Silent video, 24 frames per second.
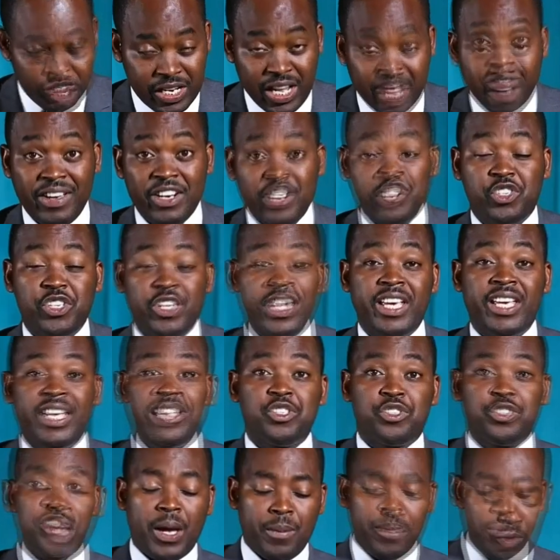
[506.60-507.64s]
David saying
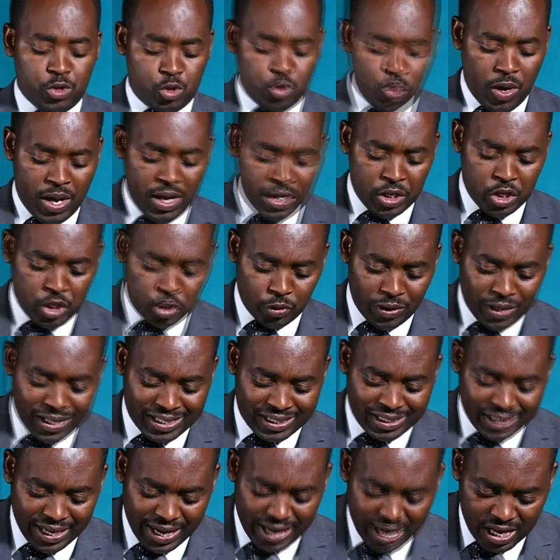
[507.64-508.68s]
in Psalms
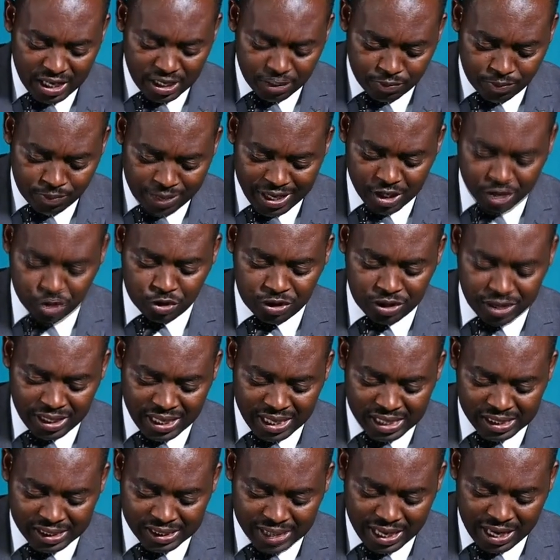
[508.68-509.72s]
128, Blessed
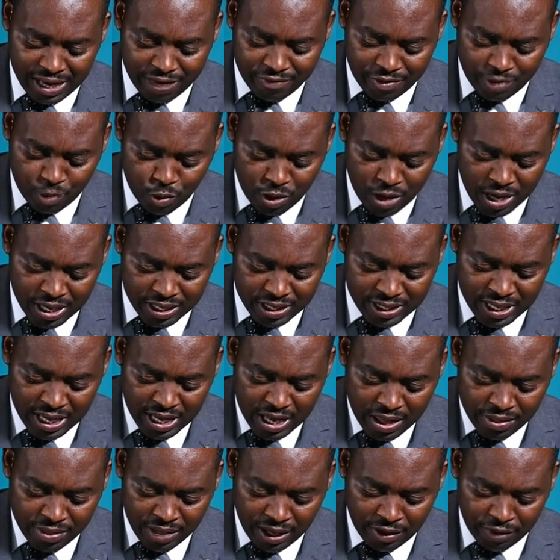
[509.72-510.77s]
is everyone
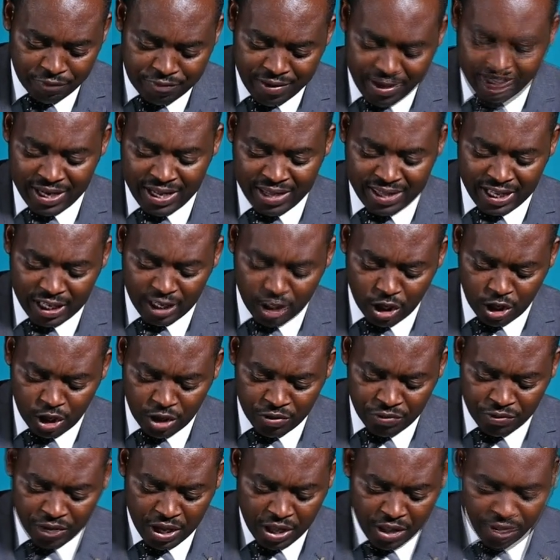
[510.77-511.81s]
that feareth the
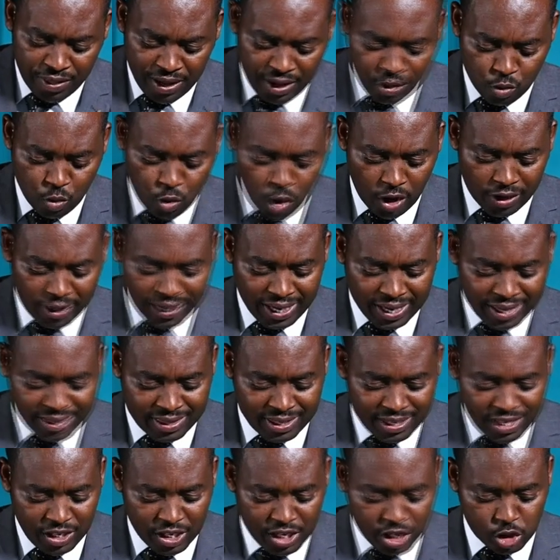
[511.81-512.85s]
Lord, that
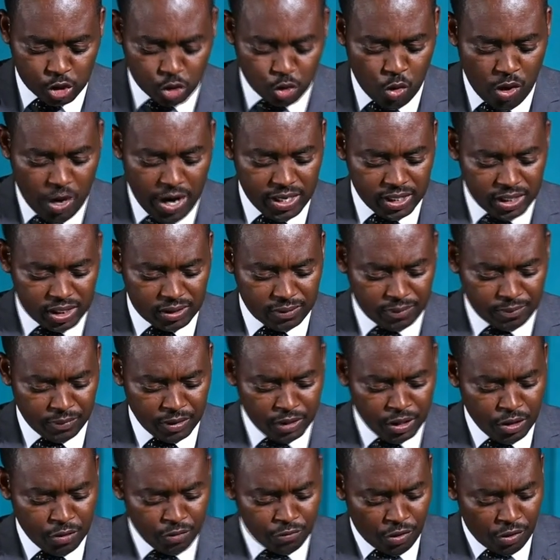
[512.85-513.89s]
walketh in his ways.
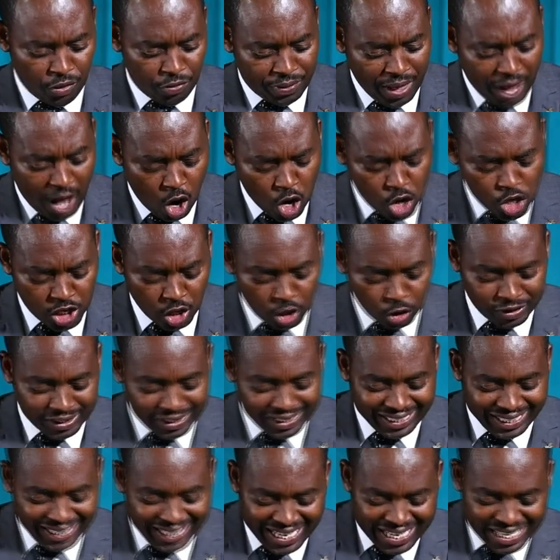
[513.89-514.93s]
For thou
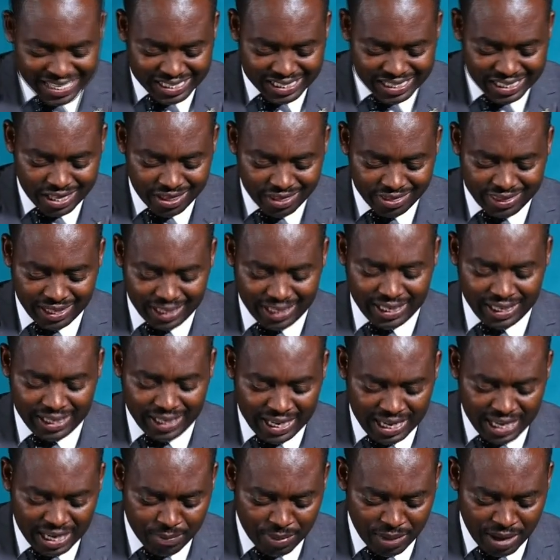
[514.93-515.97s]
shalt eat the
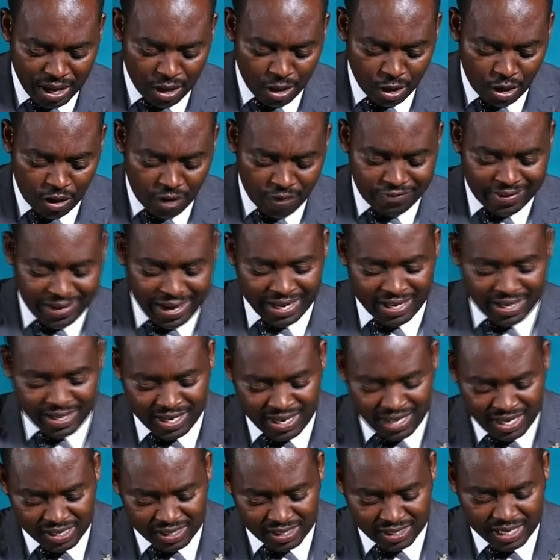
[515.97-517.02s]
labor of thine
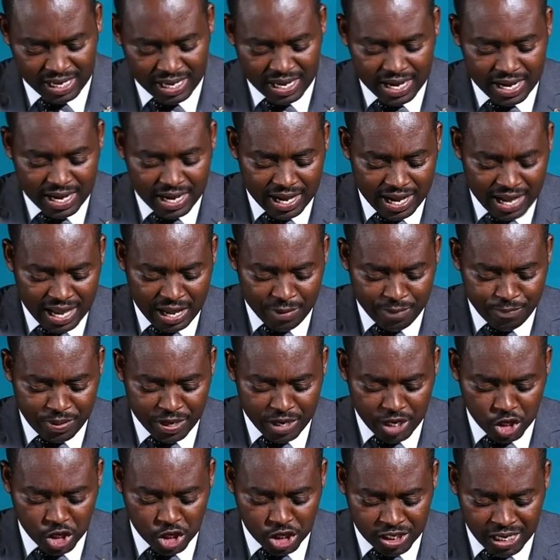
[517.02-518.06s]
hands.
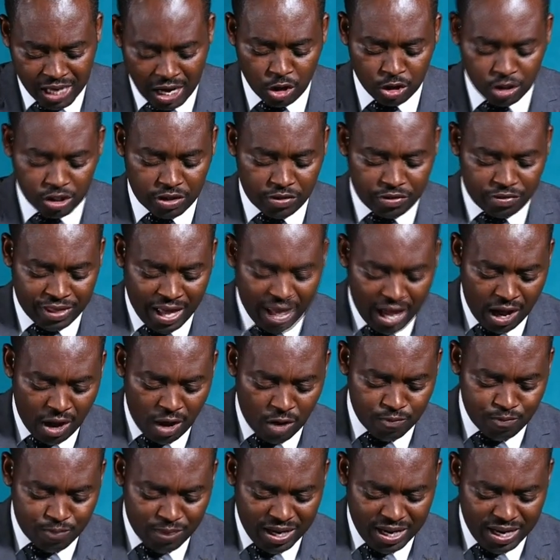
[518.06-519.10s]
Happy shalt
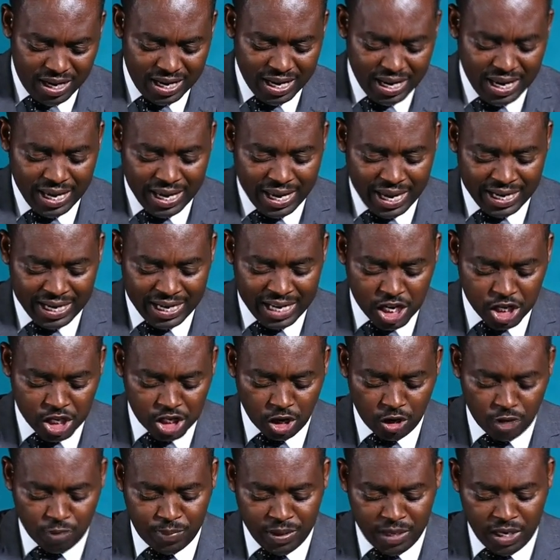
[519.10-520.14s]
thou be, and it
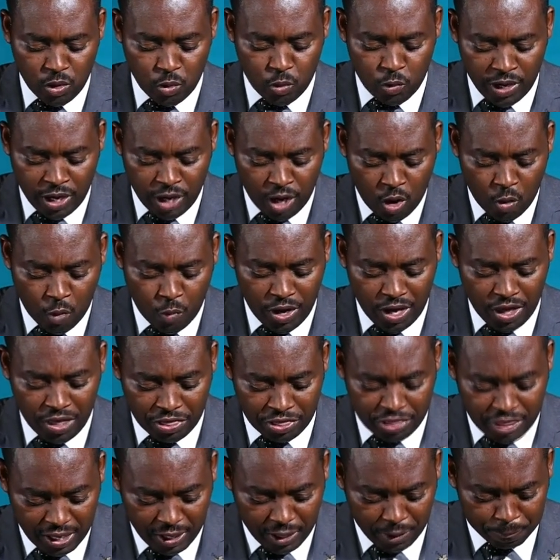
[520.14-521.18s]
shall be well
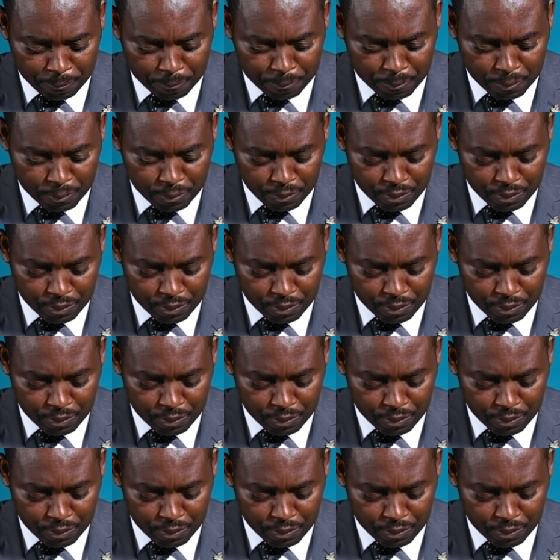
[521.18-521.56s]
with thee.